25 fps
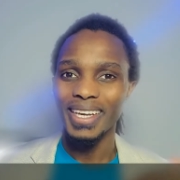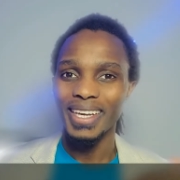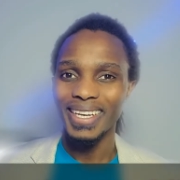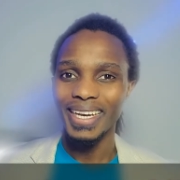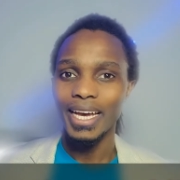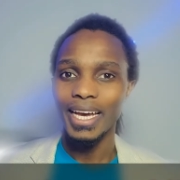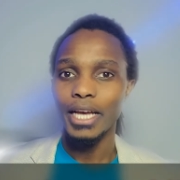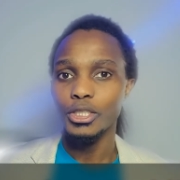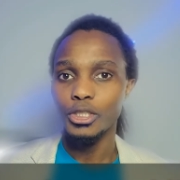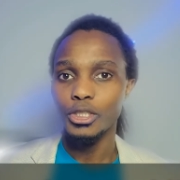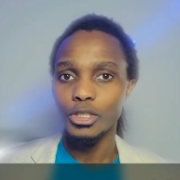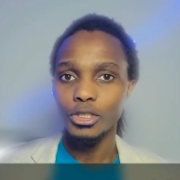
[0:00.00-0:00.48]

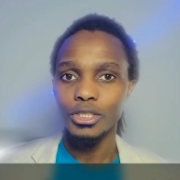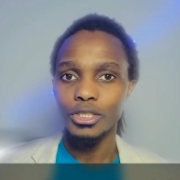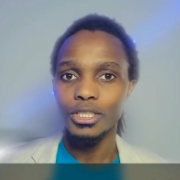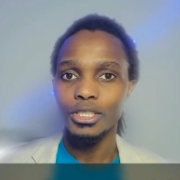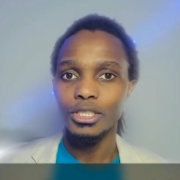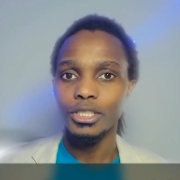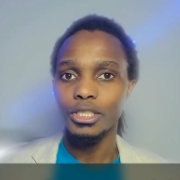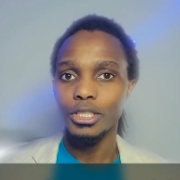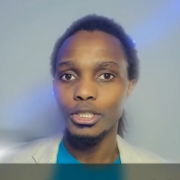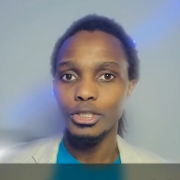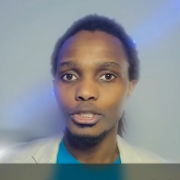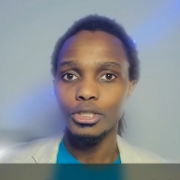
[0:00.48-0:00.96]
conscious
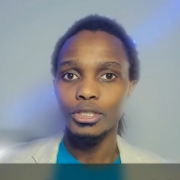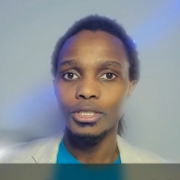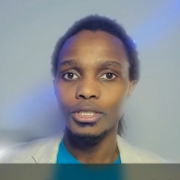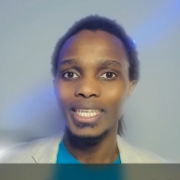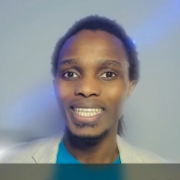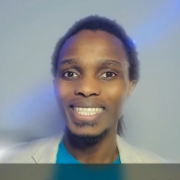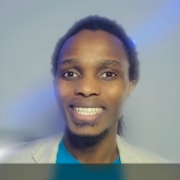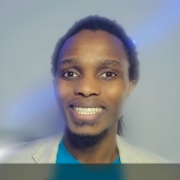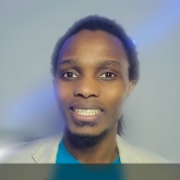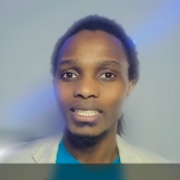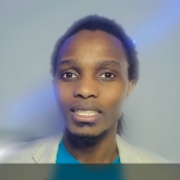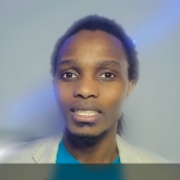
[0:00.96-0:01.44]
decision,
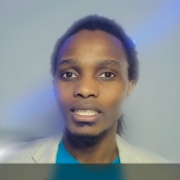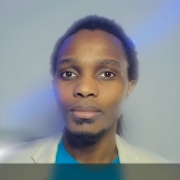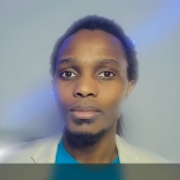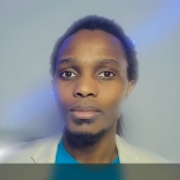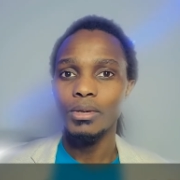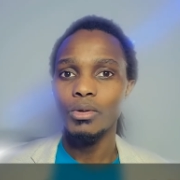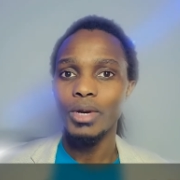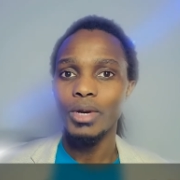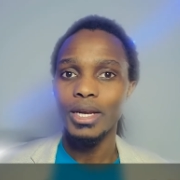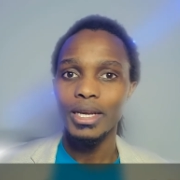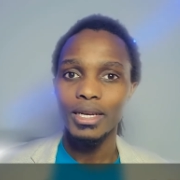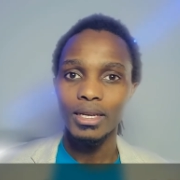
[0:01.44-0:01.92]

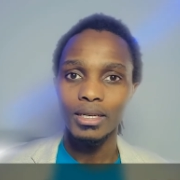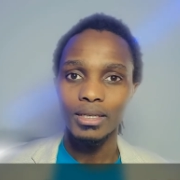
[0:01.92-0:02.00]
deliberate